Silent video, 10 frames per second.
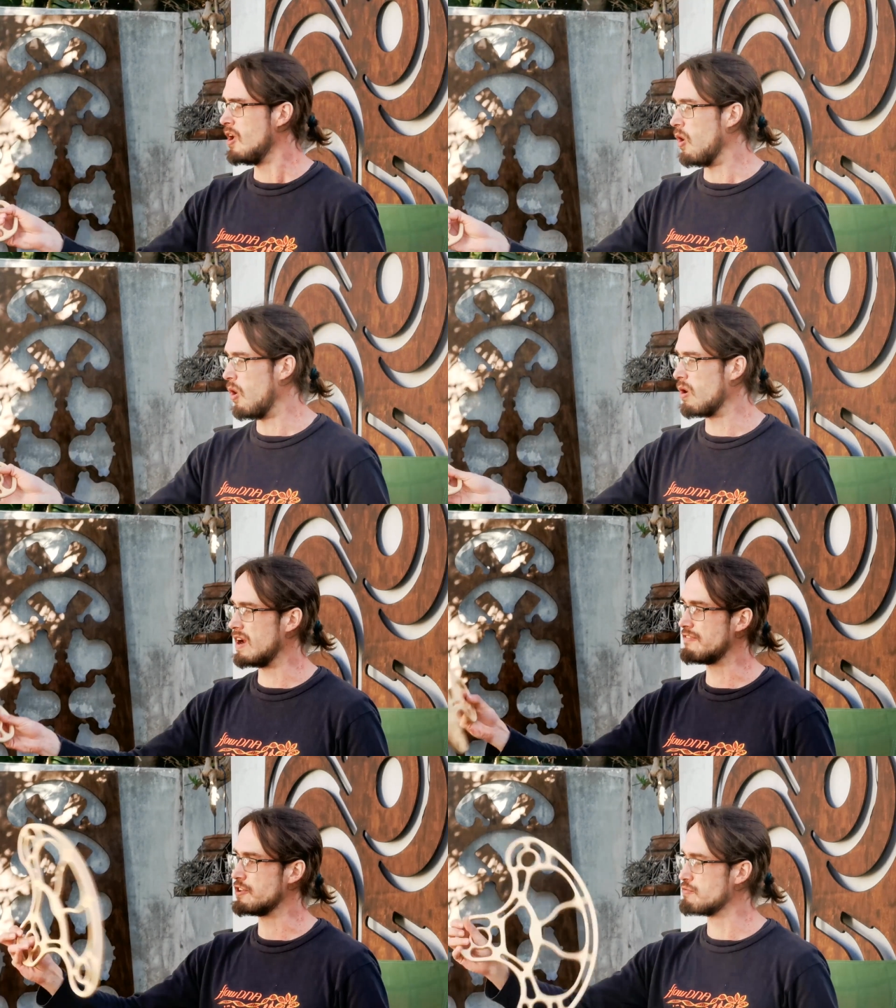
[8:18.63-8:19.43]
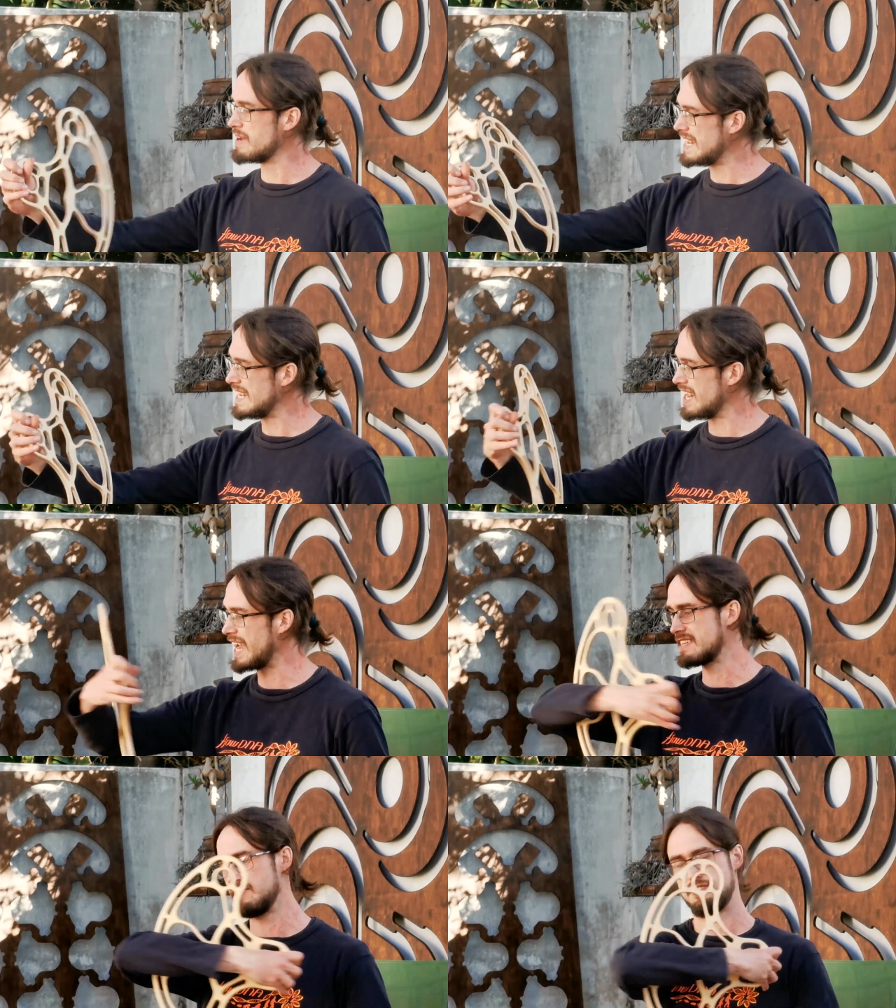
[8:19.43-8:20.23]
or if you really
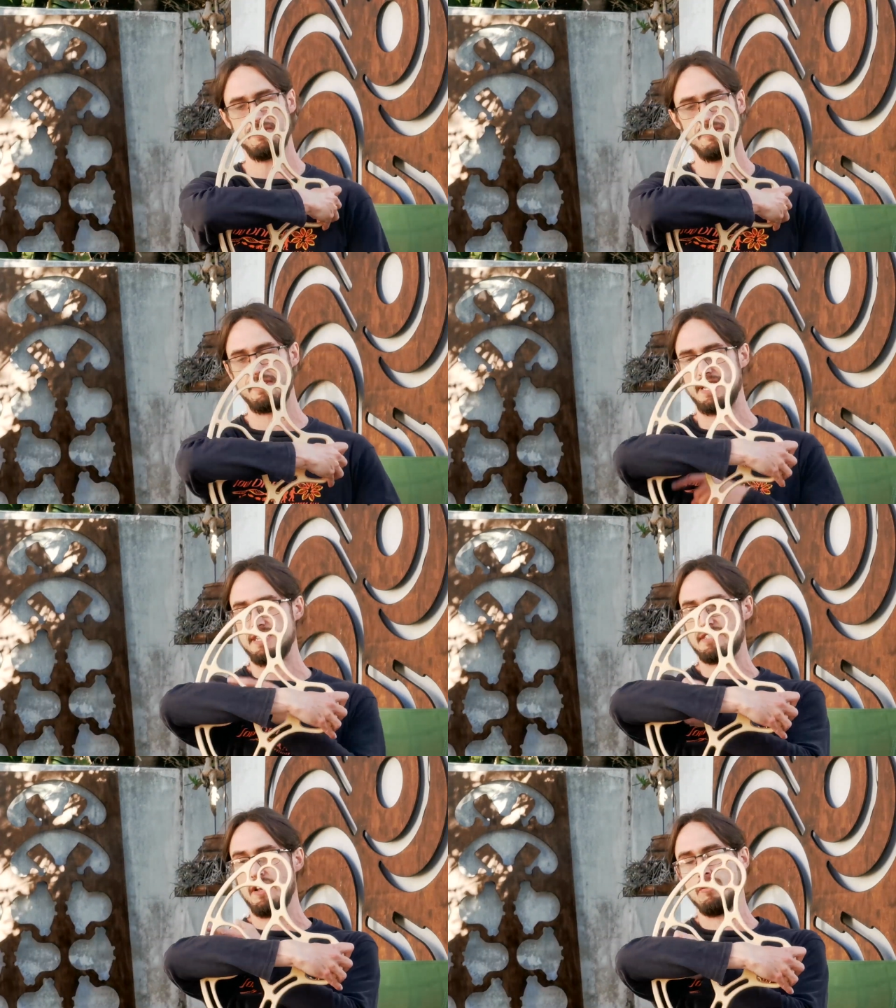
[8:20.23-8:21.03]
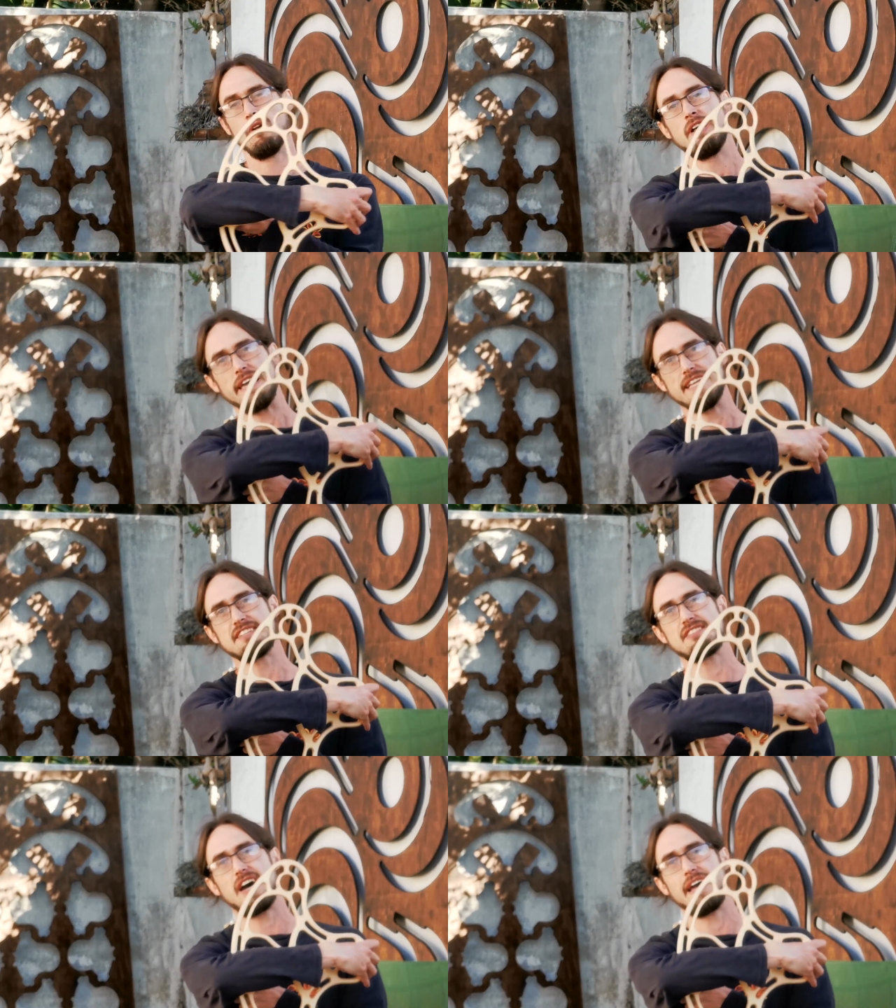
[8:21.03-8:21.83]
like to do these
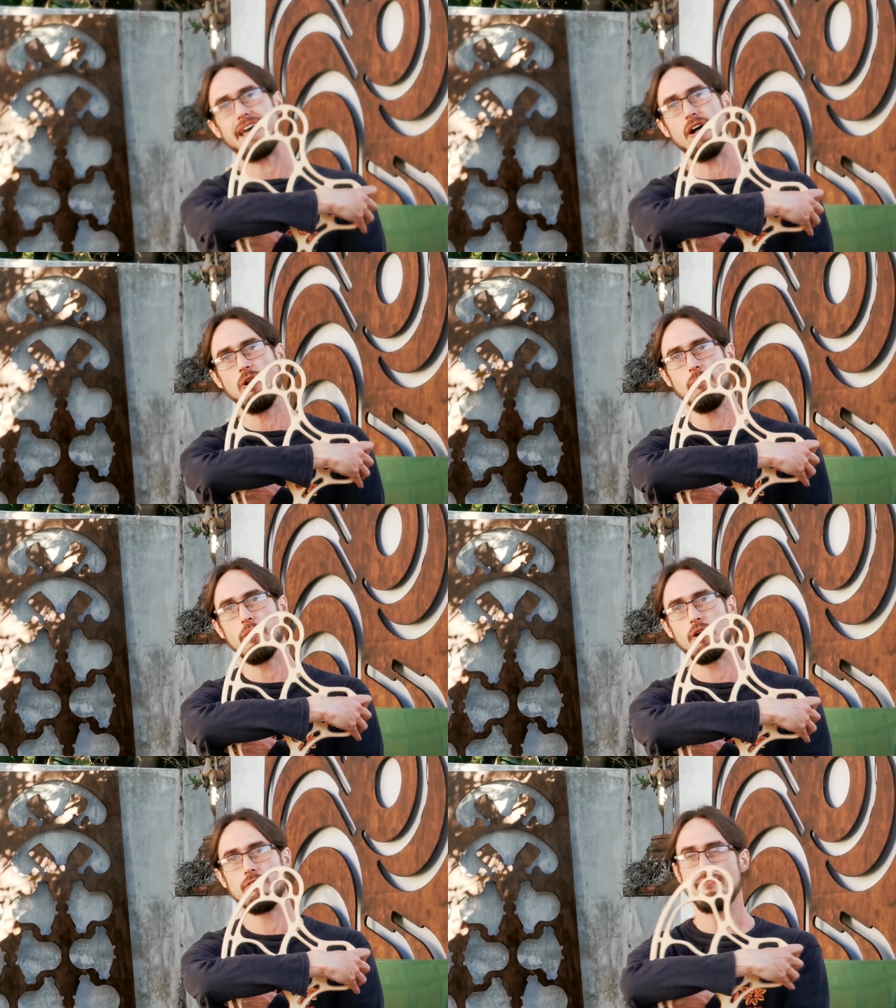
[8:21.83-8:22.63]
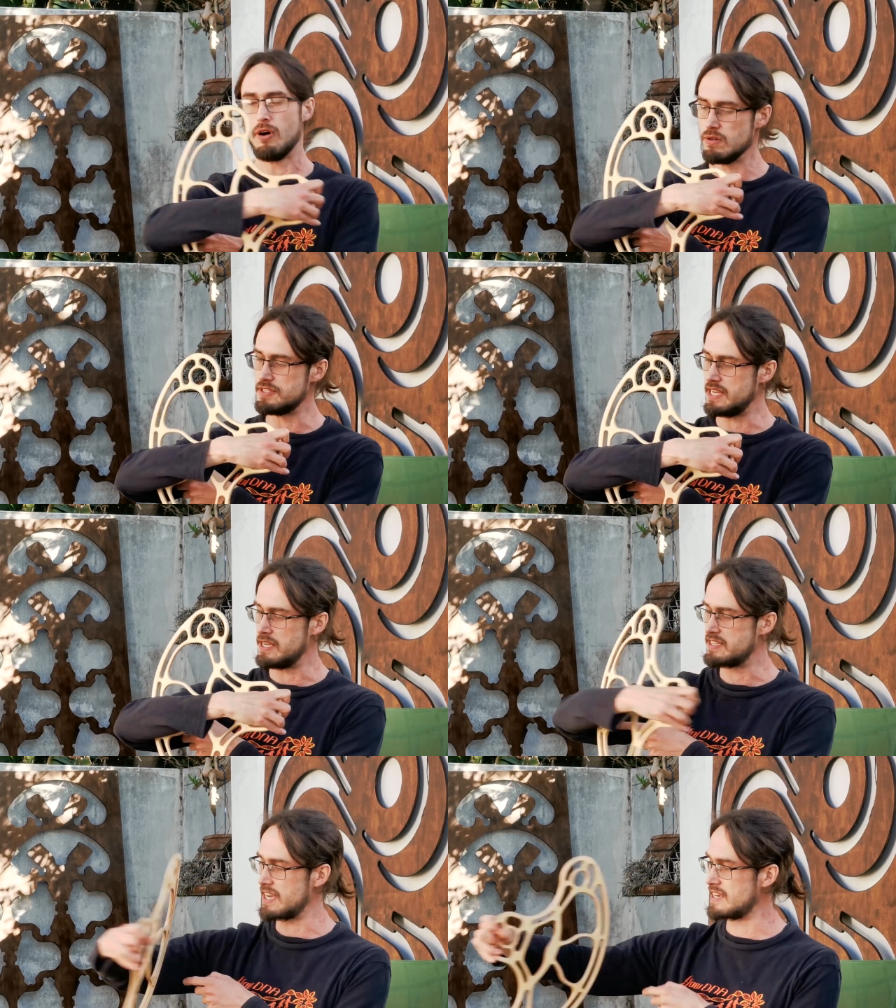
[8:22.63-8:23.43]
inside elbow
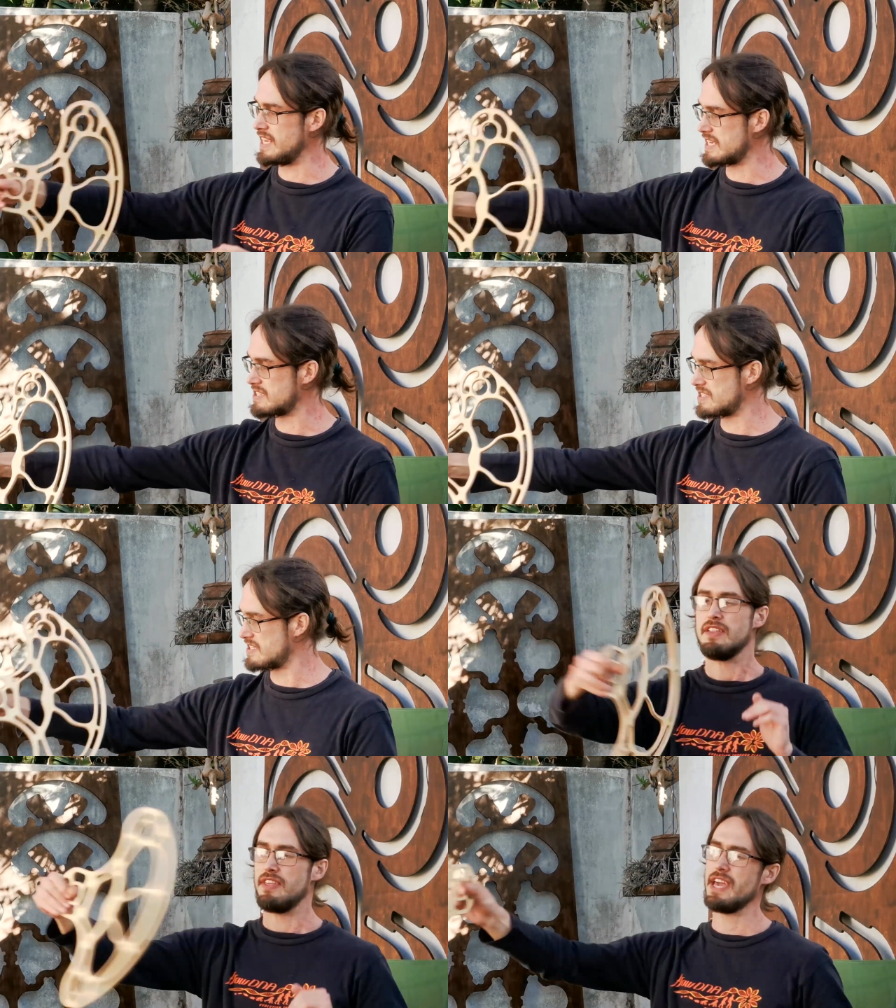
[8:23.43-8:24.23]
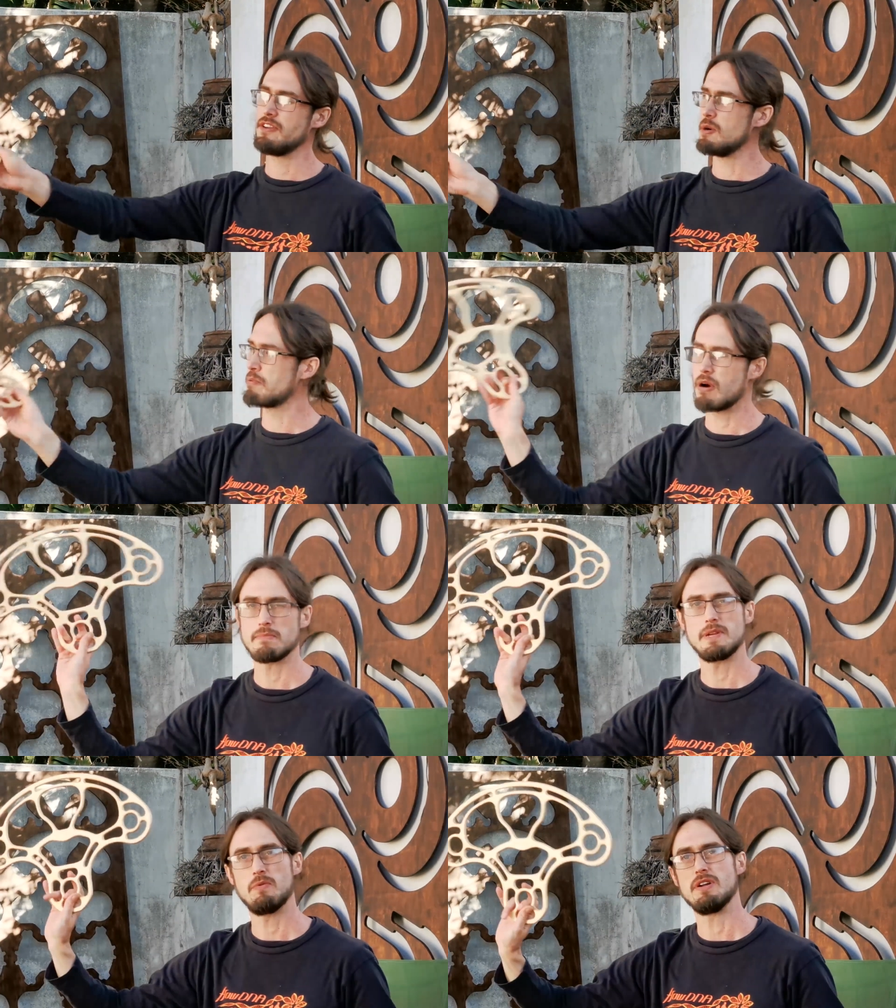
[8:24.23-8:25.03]
foldy techniques, then you'll
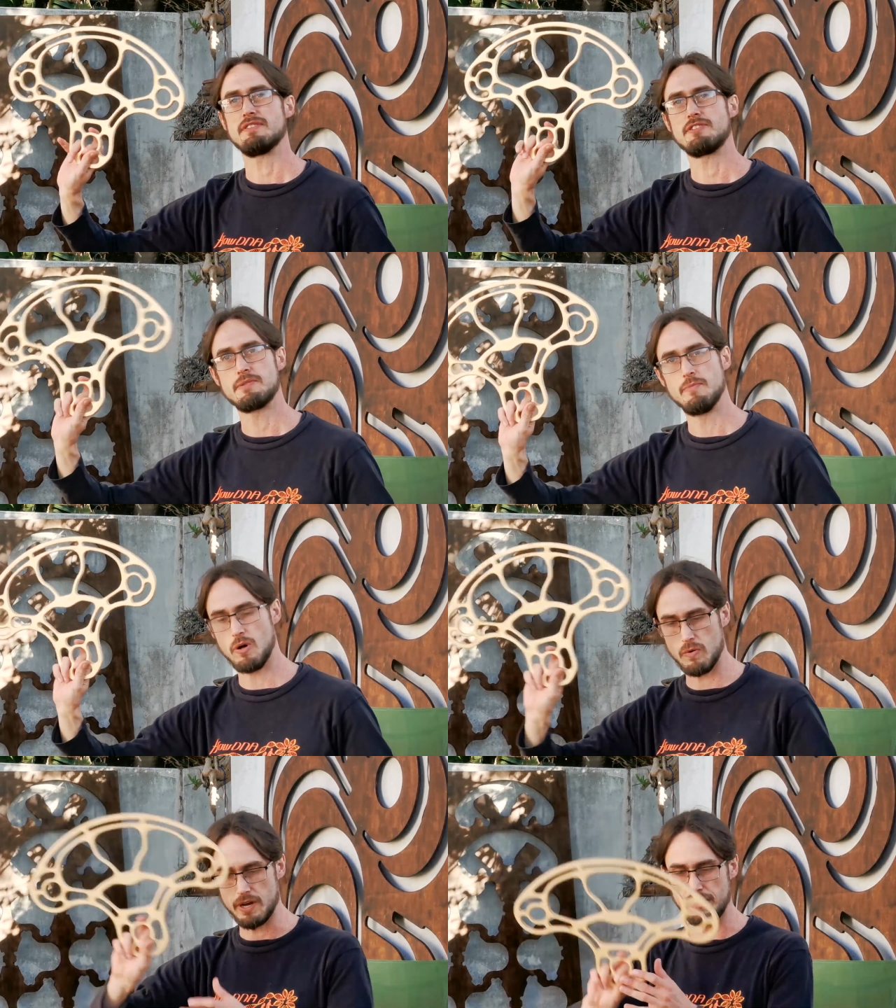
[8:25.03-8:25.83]
probably want a small one.